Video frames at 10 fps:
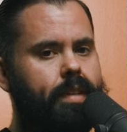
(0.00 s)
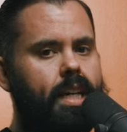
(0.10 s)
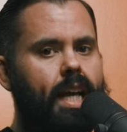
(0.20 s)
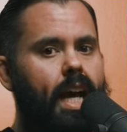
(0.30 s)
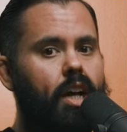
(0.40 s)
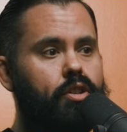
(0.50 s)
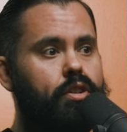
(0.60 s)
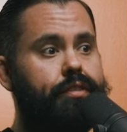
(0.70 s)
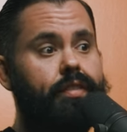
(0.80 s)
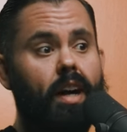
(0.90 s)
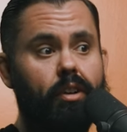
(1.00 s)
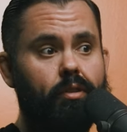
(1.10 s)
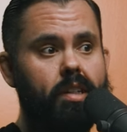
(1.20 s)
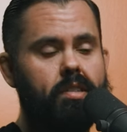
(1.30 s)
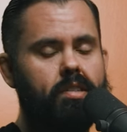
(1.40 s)
Yeah. How you define
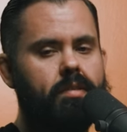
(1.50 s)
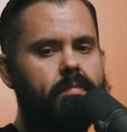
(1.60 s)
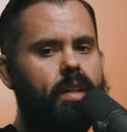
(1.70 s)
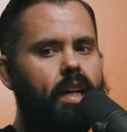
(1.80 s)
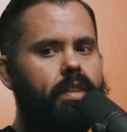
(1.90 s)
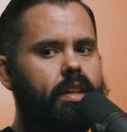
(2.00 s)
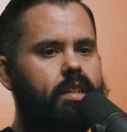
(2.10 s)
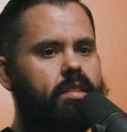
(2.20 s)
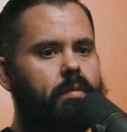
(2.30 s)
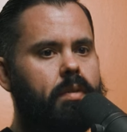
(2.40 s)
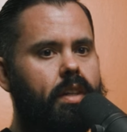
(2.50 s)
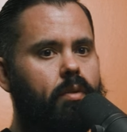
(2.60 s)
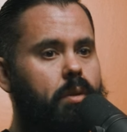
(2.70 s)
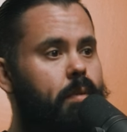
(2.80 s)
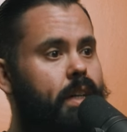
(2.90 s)
racism, I yeah. think is something that
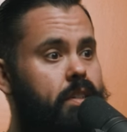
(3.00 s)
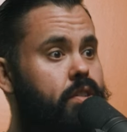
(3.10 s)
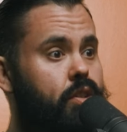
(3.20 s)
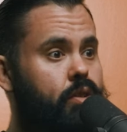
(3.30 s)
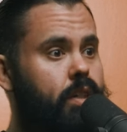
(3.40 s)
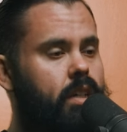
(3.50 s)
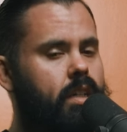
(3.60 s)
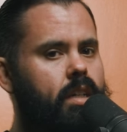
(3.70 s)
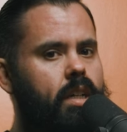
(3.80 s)
we might disagree on.